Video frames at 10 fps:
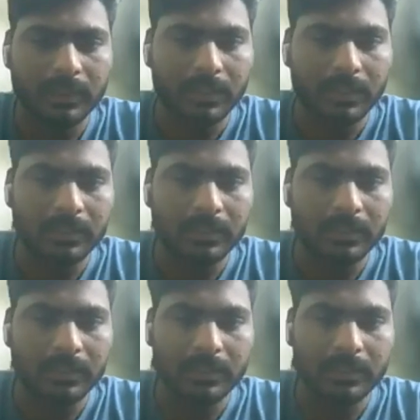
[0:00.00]

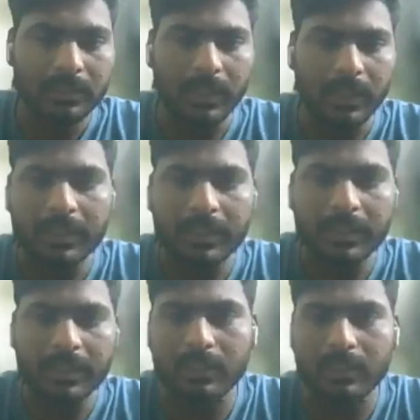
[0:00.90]

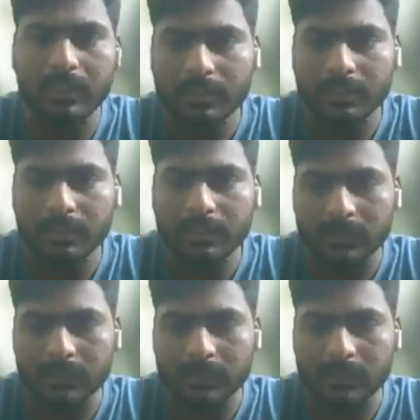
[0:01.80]

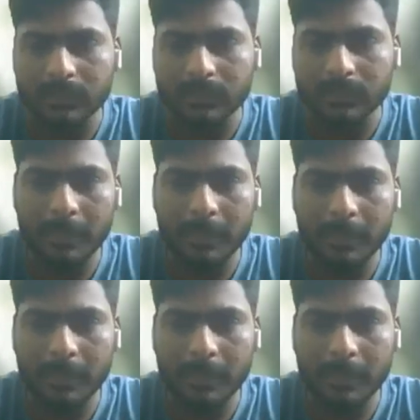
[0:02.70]
The person shown says nothing.